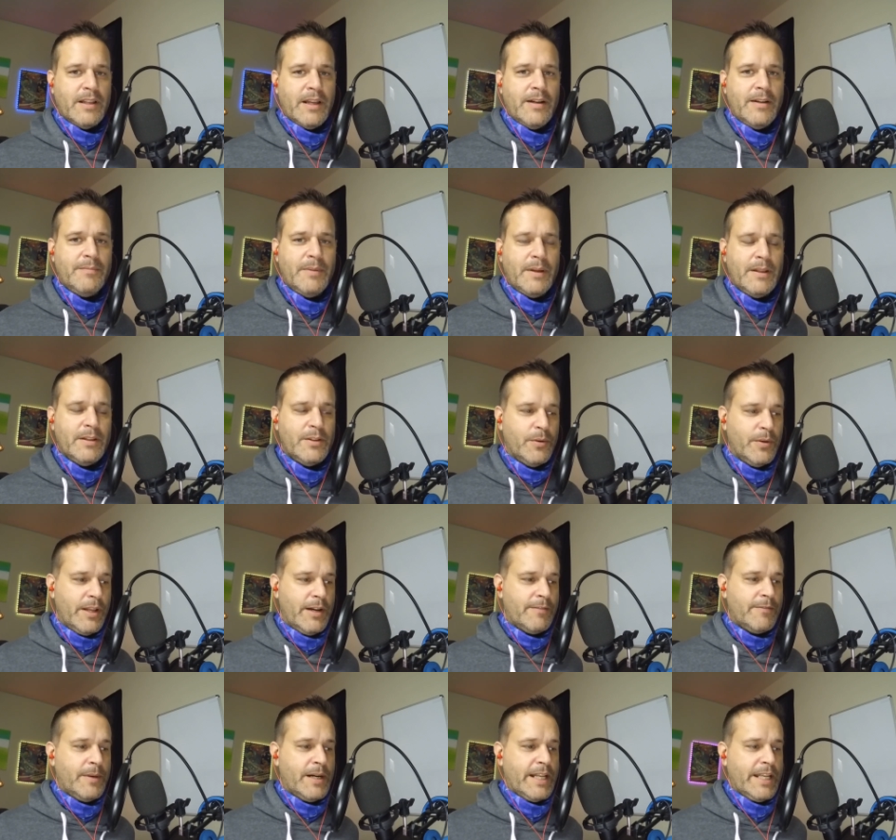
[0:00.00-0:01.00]
They've been doing
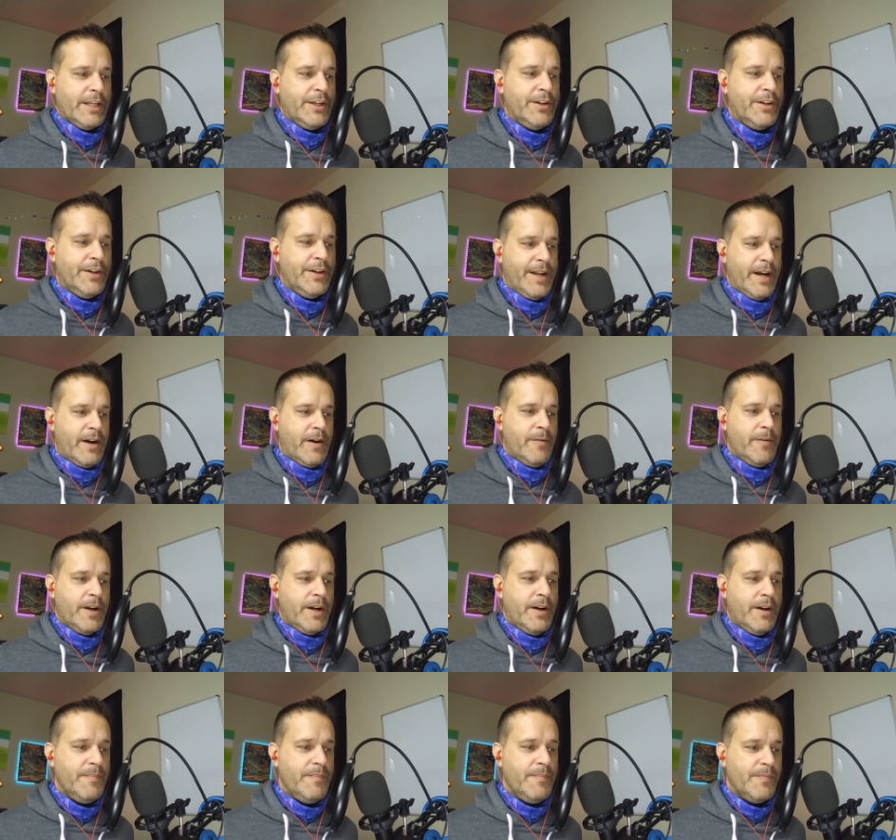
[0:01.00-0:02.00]
that for about a year now
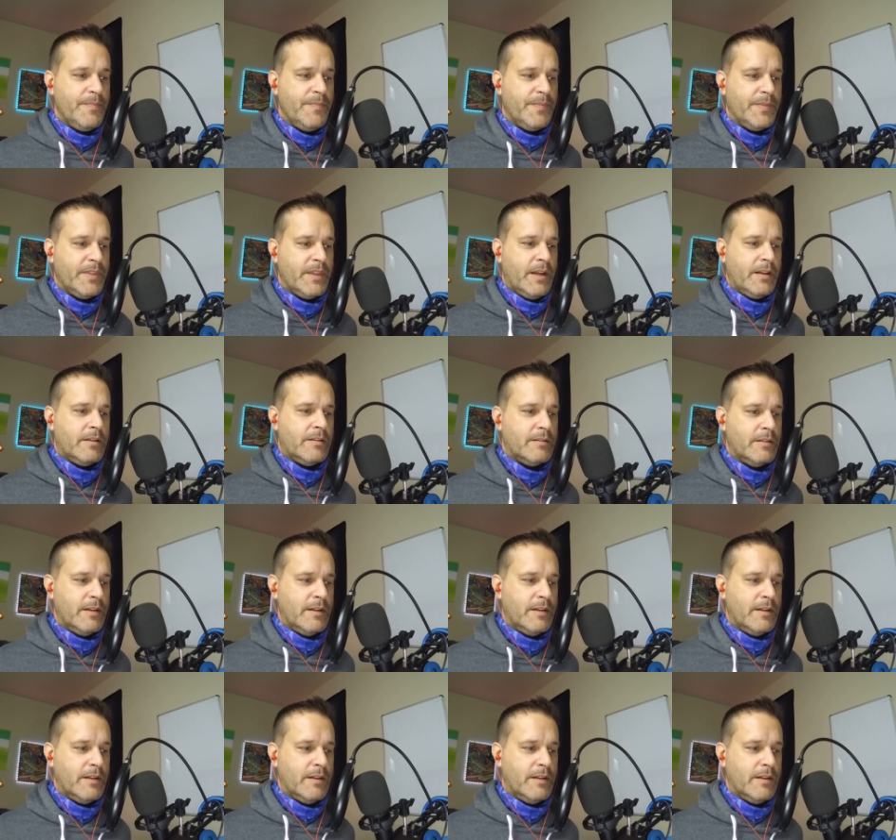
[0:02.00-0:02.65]
here. They've